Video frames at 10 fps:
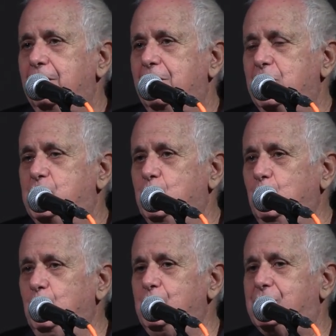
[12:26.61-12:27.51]
the
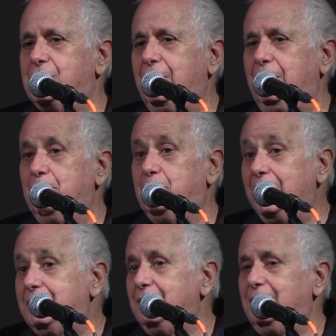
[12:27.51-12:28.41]
Jews in
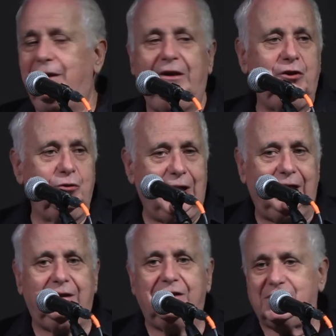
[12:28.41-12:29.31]
Britain and the
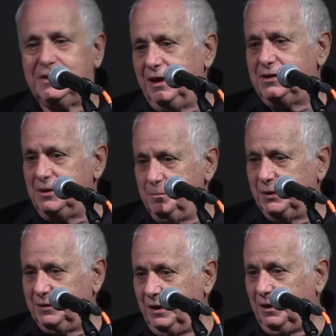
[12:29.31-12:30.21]
United States in
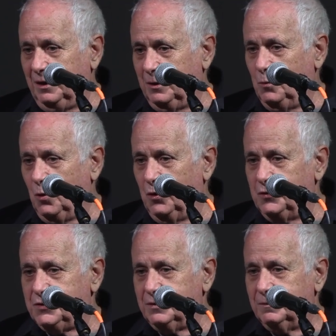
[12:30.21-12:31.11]
particular
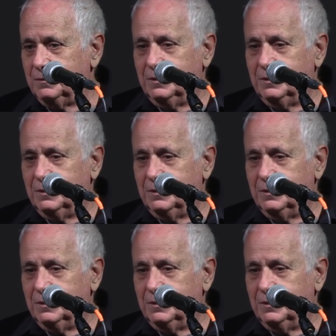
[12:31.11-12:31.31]
was